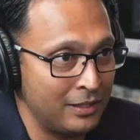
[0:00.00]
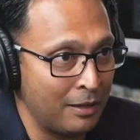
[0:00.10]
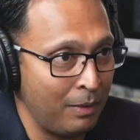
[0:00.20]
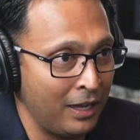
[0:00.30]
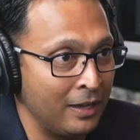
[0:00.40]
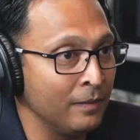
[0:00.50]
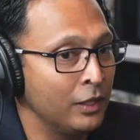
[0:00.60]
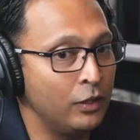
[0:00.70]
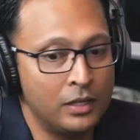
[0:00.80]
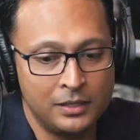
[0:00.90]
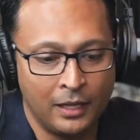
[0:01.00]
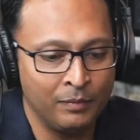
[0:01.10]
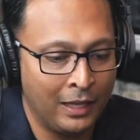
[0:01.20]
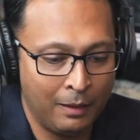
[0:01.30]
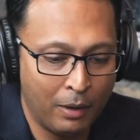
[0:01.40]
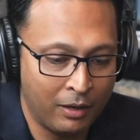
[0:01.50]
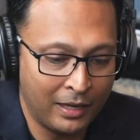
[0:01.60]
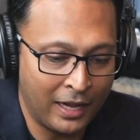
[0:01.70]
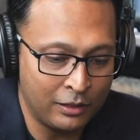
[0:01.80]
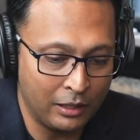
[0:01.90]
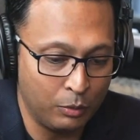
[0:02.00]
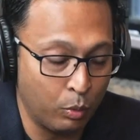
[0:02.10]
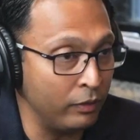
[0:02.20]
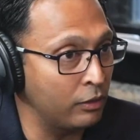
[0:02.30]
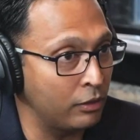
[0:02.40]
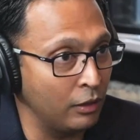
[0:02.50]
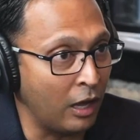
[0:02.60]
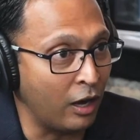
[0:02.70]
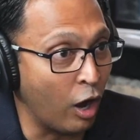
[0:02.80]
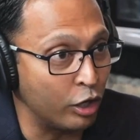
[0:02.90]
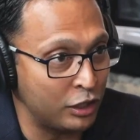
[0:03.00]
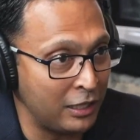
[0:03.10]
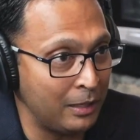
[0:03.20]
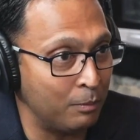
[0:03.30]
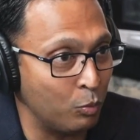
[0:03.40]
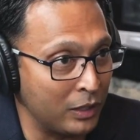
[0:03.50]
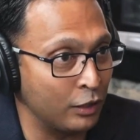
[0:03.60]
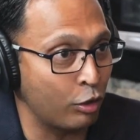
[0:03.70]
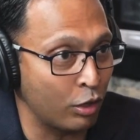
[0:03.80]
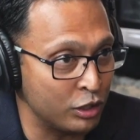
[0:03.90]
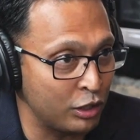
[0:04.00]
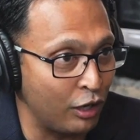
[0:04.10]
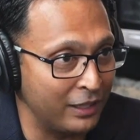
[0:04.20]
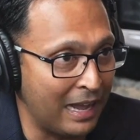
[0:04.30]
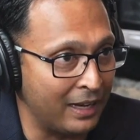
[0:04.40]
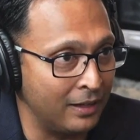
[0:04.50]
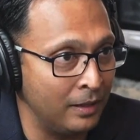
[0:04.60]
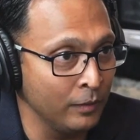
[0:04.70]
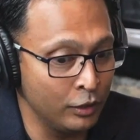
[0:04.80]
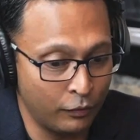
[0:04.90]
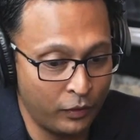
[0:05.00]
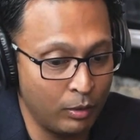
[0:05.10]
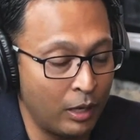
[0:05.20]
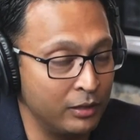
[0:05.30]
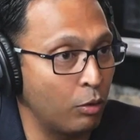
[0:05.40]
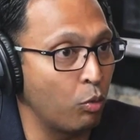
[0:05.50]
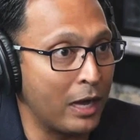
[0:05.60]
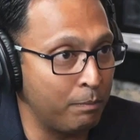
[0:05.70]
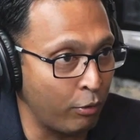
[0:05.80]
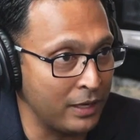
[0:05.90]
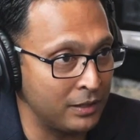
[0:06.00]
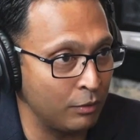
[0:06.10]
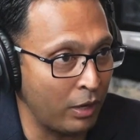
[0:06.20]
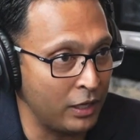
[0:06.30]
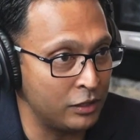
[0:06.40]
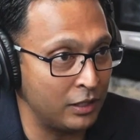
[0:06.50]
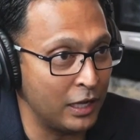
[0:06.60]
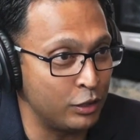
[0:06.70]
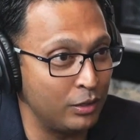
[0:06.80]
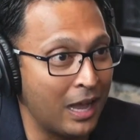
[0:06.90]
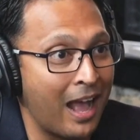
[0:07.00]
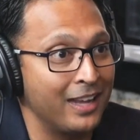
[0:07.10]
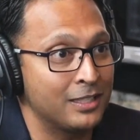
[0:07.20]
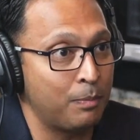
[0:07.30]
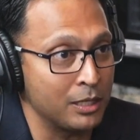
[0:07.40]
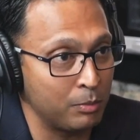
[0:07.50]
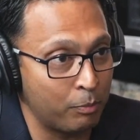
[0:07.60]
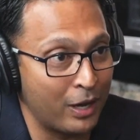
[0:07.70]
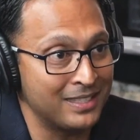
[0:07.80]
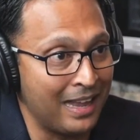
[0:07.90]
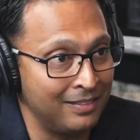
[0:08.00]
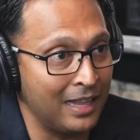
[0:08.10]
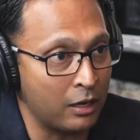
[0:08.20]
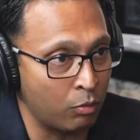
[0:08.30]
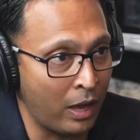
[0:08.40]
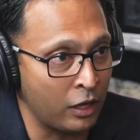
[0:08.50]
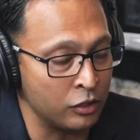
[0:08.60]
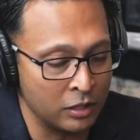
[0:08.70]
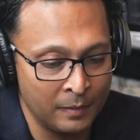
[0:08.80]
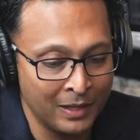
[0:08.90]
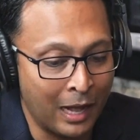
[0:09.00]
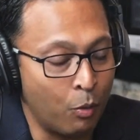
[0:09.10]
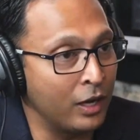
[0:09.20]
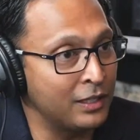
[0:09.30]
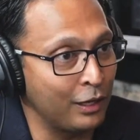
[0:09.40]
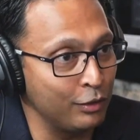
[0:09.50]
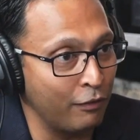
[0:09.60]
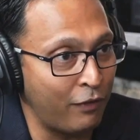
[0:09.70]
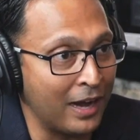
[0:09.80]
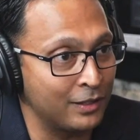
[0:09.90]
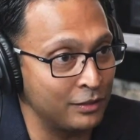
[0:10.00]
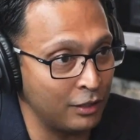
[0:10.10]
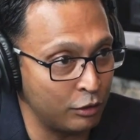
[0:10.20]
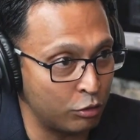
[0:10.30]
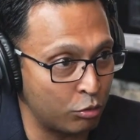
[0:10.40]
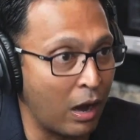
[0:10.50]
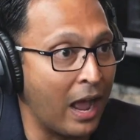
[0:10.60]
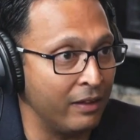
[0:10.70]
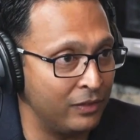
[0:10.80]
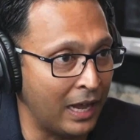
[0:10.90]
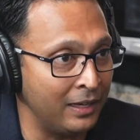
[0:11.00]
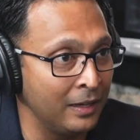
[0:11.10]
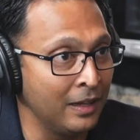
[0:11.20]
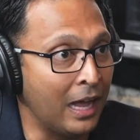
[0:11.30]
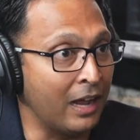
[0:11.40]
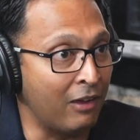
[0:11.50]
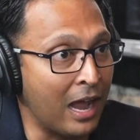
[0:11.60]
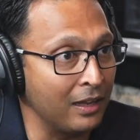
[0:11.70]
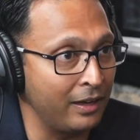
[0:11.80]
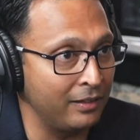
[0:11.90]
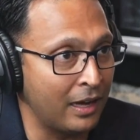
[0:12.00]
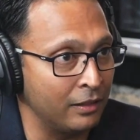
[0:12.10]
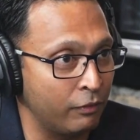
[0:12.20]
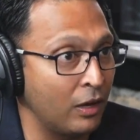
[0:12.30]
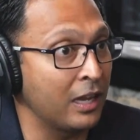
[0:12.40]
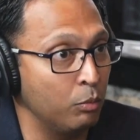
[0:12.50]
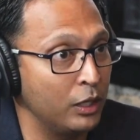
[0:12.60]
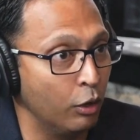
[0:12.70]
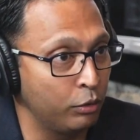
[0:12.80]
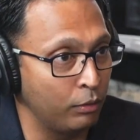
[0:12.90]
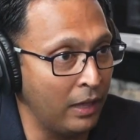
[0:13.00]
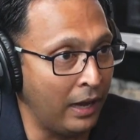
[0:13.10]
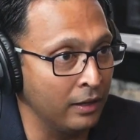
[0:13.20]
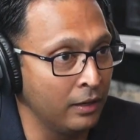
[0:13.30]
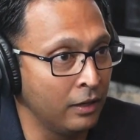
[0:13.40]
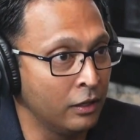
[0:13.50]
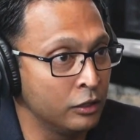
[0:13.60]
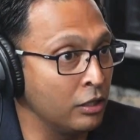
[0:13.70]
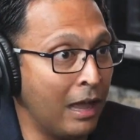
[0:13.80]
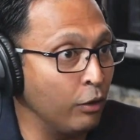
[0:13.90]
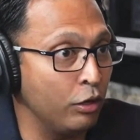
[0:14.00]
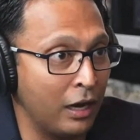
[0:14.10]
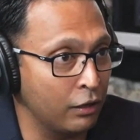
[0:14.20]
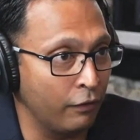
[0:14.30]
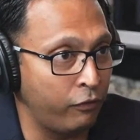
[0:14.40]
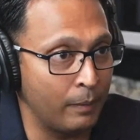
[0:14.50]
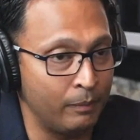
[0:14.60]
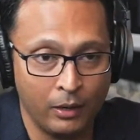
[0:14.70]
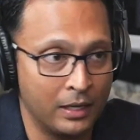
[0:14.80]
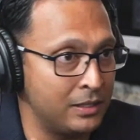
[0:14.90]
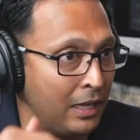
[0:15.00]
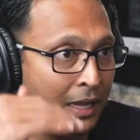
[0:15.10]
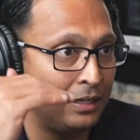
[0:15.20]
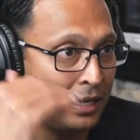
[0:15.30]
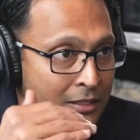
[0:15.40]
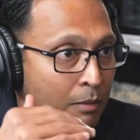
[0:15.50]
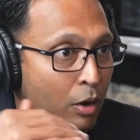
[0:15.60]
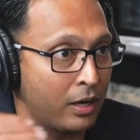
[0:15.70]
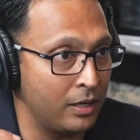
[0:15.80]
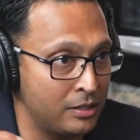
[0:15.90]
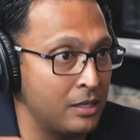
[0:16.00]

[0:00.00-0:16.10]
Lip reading: CMA, you can say, hey Byron, I actually our team went and crunched all the data to figure out the right pricing range to get you the highest possible price in that range. I want to tell you the factors that drive that, and I've highlighted that on the front. Can we go through that? So now you're not going to flip. Now I can say, hey, days on market is